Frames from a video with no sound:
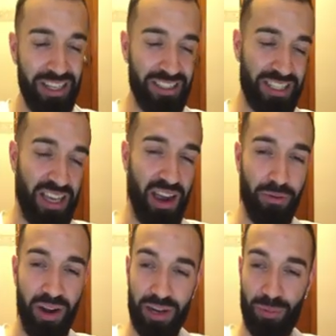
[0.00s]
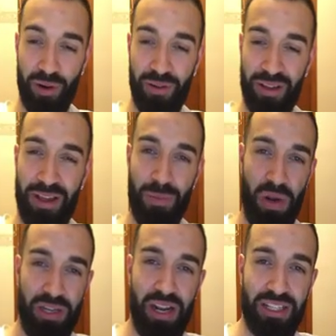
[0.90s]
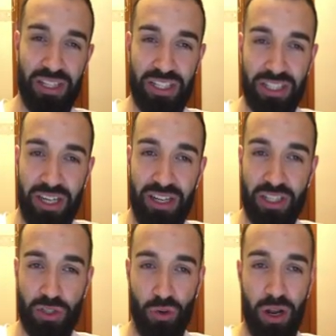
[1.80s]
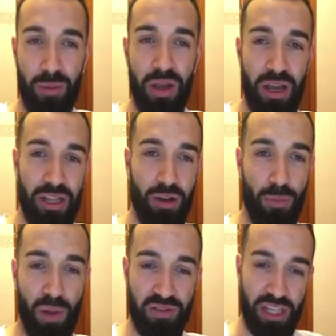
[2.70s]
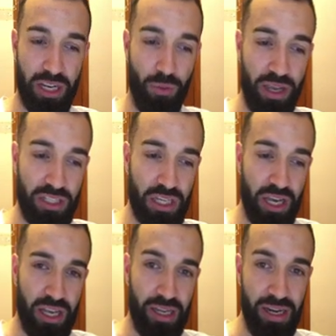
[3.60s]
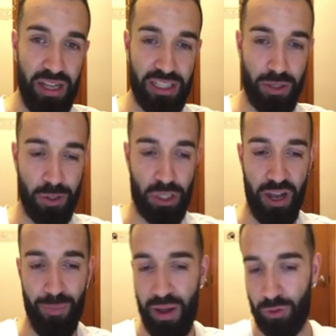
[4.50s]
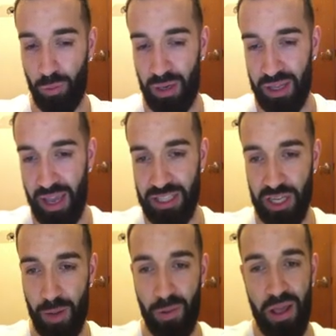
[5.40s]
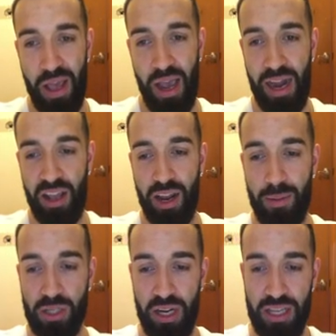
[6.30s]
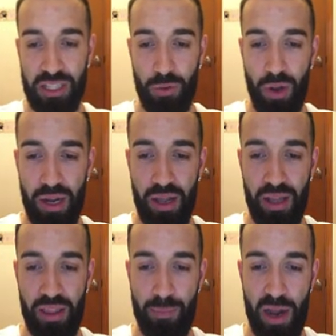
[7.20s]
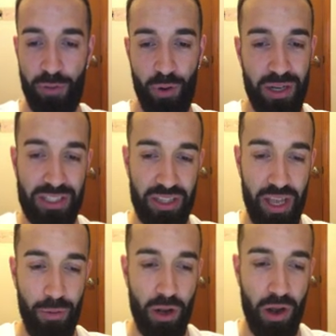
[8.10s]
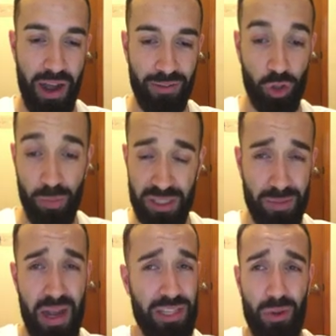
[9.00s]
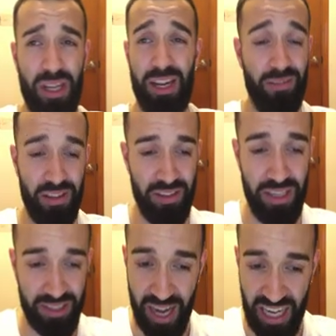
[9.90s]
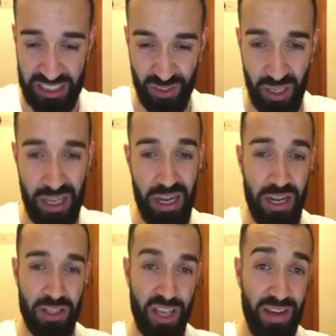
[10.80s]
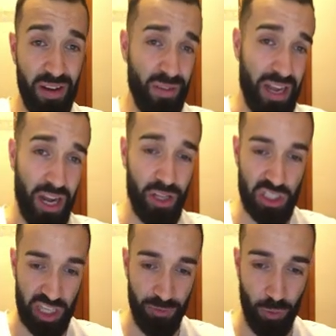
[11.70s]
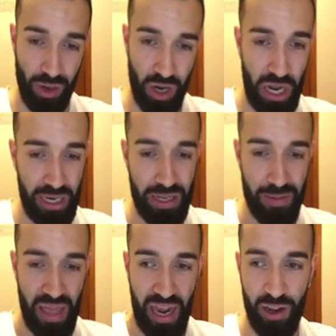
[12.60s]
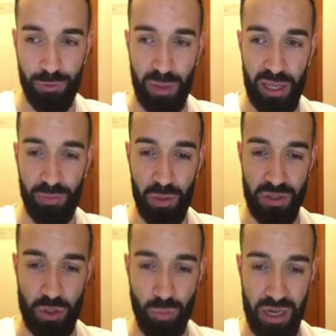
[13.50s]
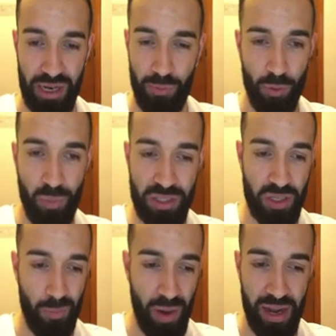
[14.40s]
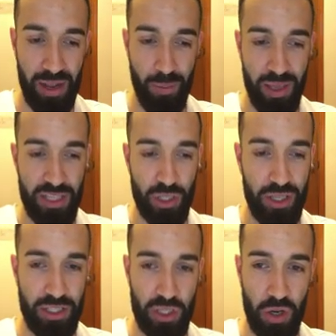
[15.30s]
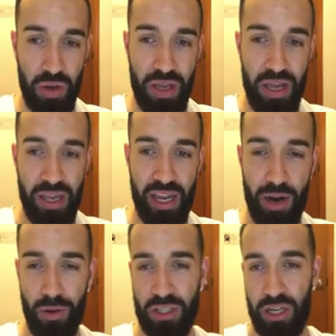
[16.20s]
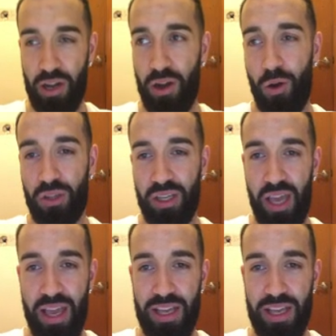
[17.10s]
just get wrecked, bro. White is just gonna destroy him. There are buffs anyways. He needed this to resolve, but uh, too many gates up. And I hear he's gonna easily win. Uh, the metaverse, there we go. have two Mystic Mines as well that I didn't even need to activate. So even if he had other stuff going on, uh, if my evenly was too much, I would mystic mine him easily. So here, we're just gonna uh, OTK